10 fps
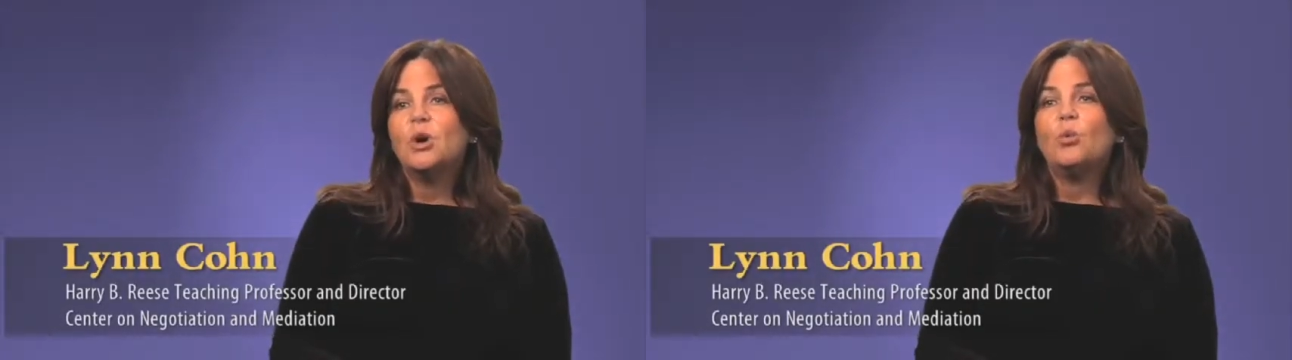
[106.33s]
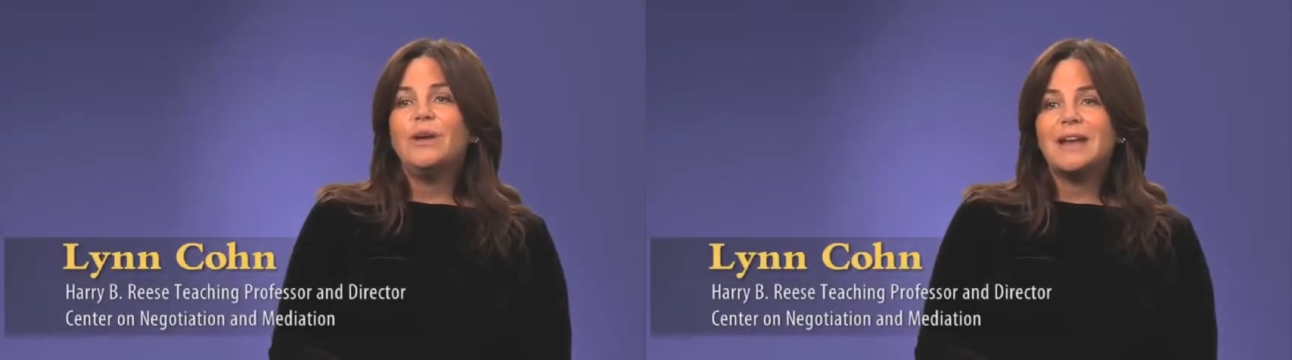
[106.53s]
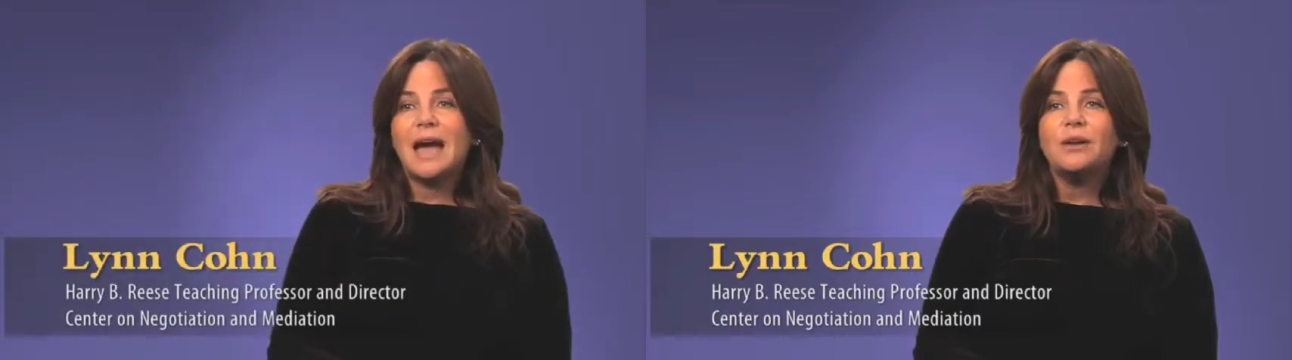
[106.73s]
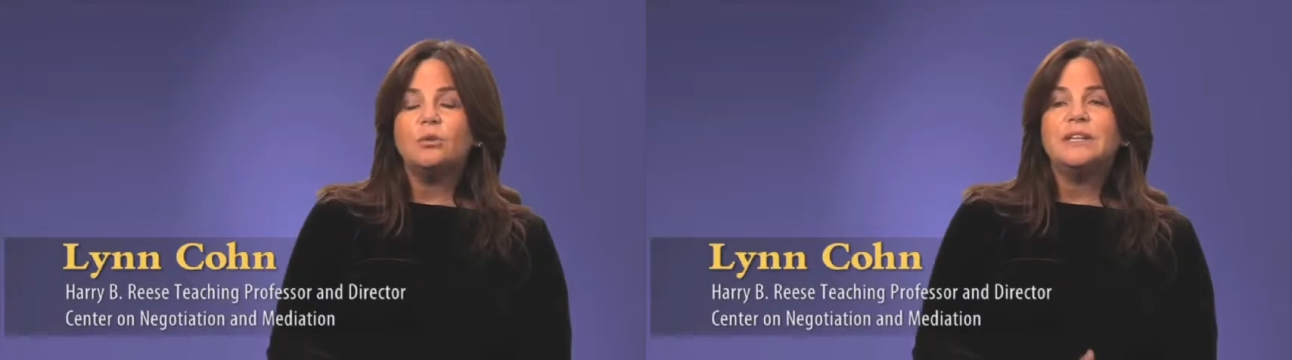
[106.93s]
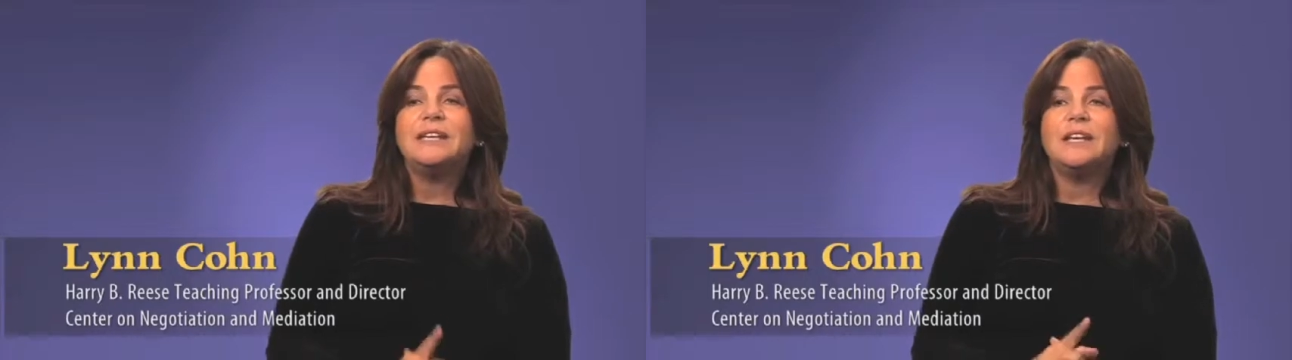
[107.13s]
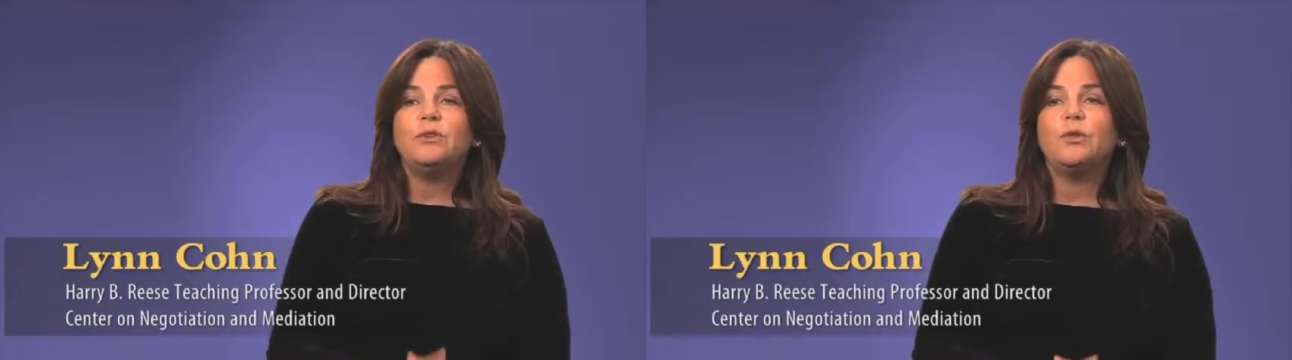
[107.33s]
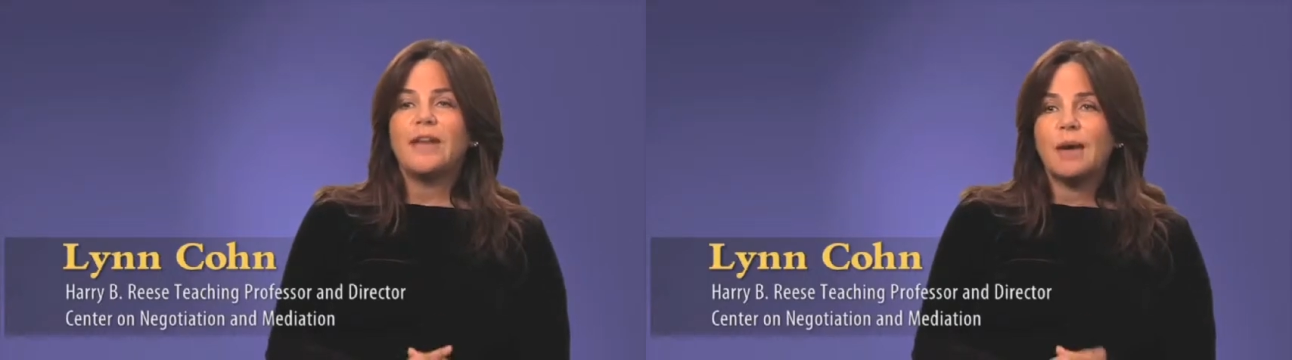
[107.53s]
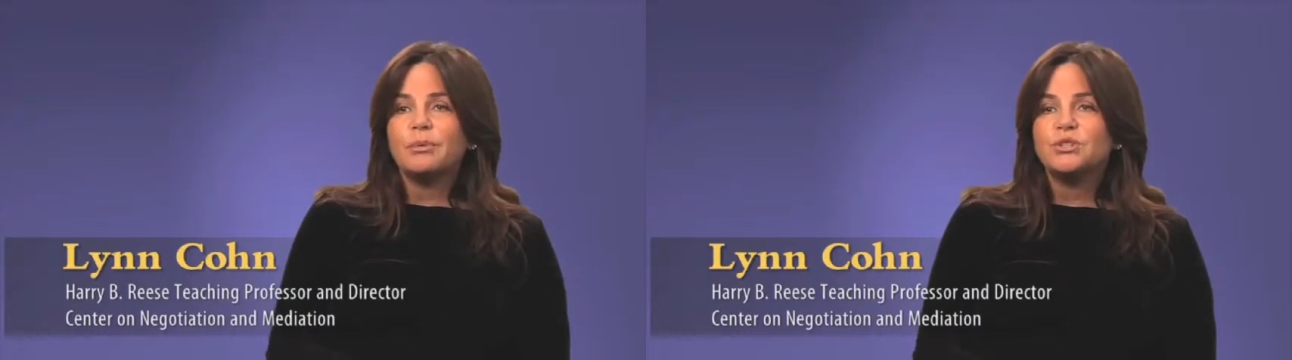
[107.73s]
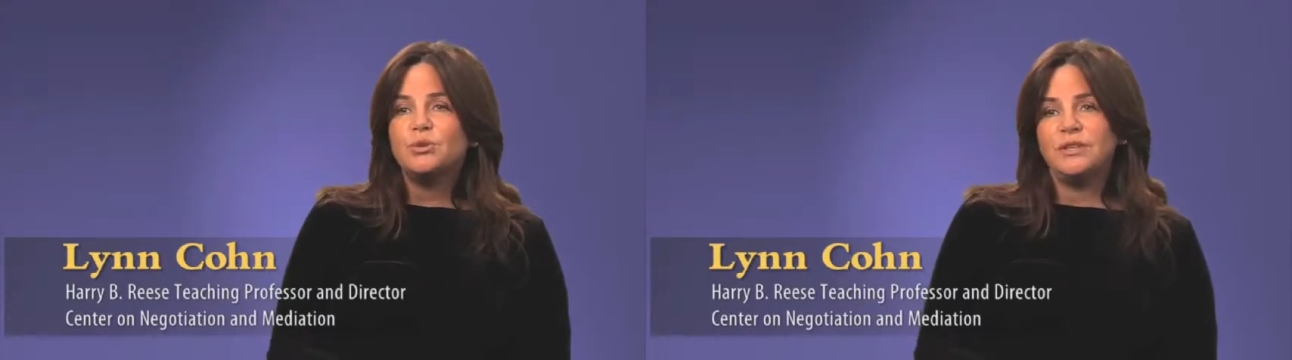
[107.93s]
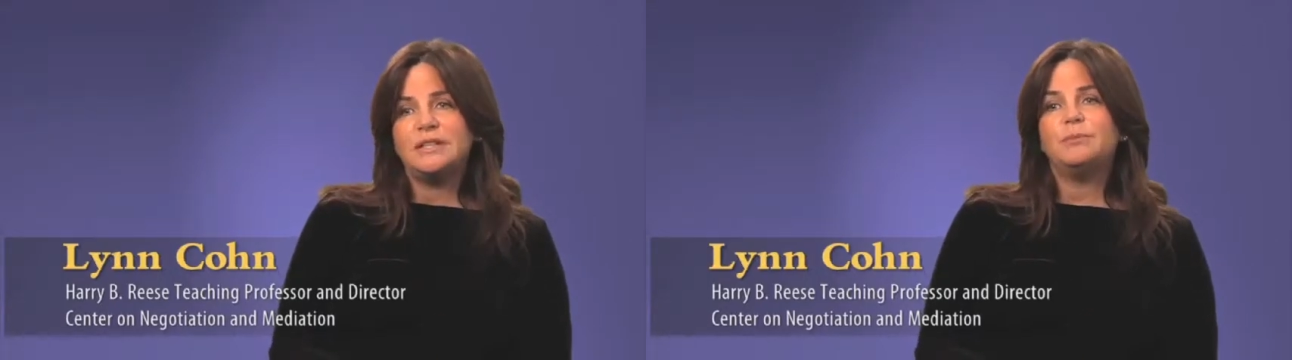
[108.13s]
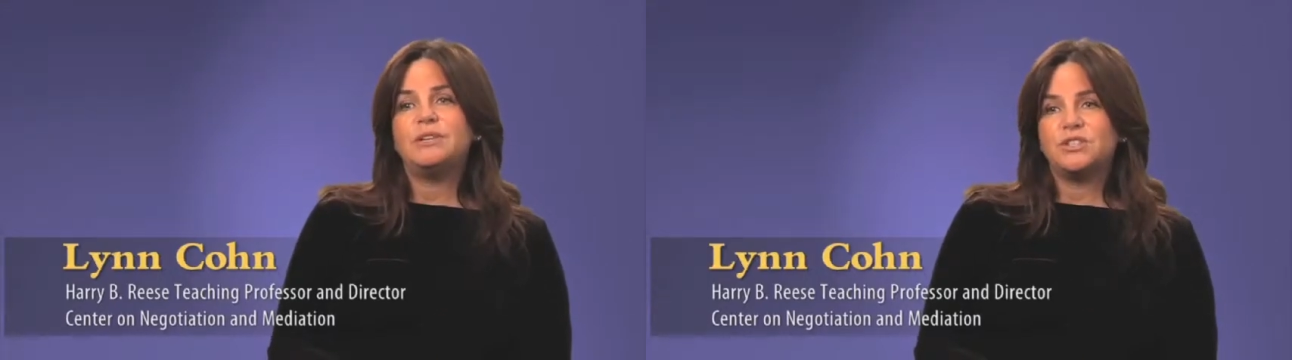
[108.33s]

We not only give you the opportunity to be